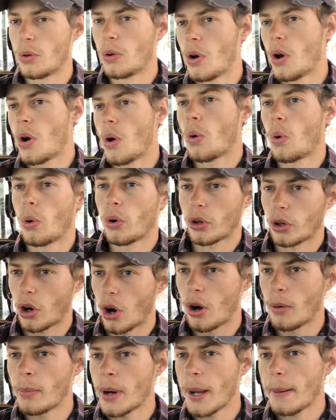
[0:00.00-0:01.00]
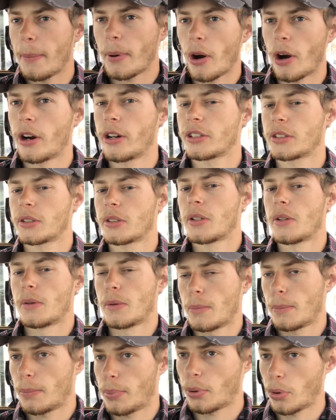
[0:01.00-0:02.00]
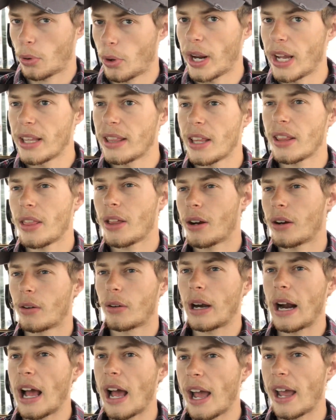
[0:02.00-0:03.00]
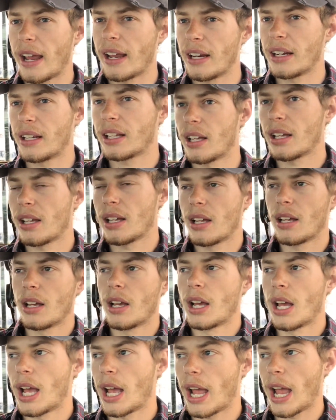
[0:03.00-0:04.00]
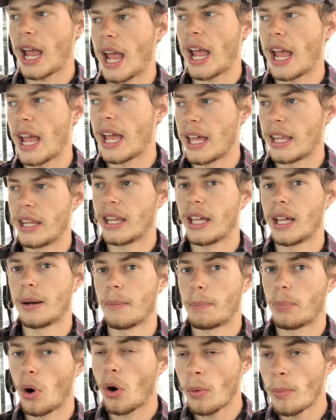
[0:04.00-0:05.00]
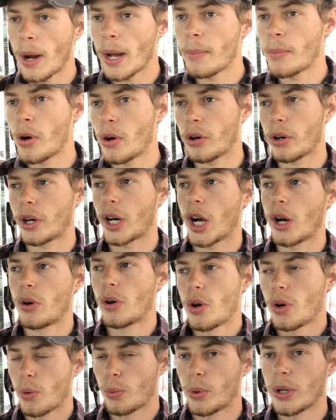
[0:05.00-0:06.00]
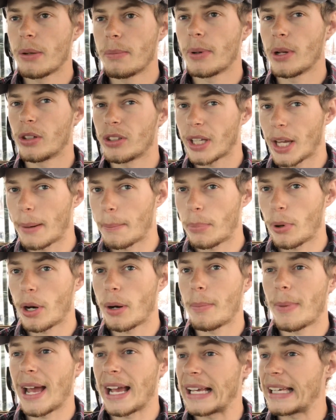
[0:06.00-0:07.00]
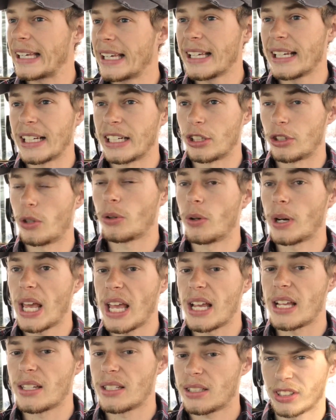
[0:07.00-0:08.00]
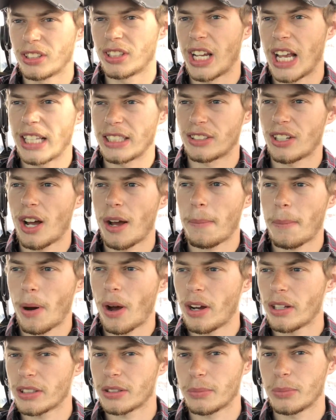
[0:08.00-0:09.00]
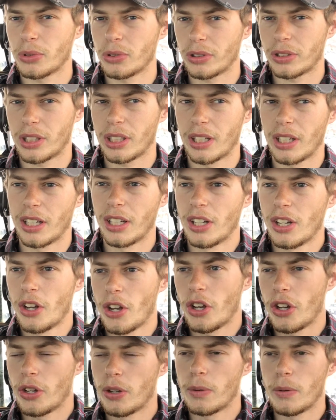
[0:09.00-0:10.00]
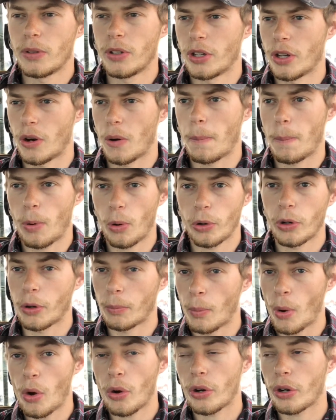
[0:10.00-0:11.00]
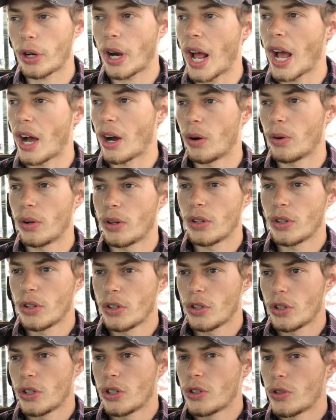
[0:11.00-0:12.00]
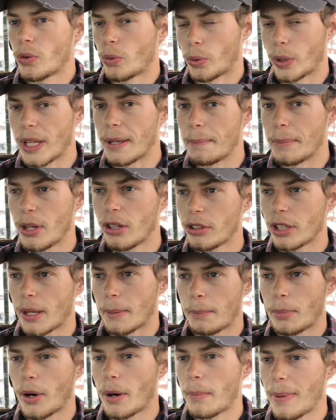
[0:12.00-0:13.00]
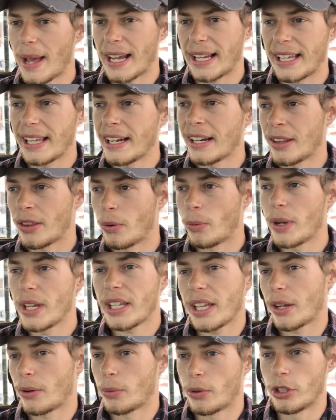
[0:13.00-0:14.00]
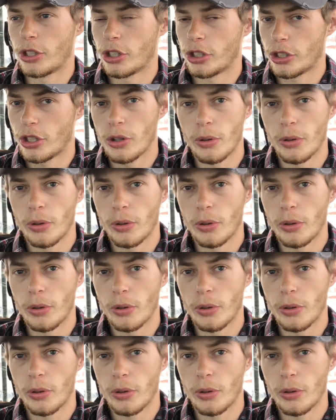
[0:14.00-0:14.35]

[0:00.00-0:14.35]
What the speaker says: to order all my parts, pray that they're right, and then pull my motor out, rebuild it, and put it back in 2 days. It's not possible to, pull your motor out, rebuild it, and put it back in the weekend when you're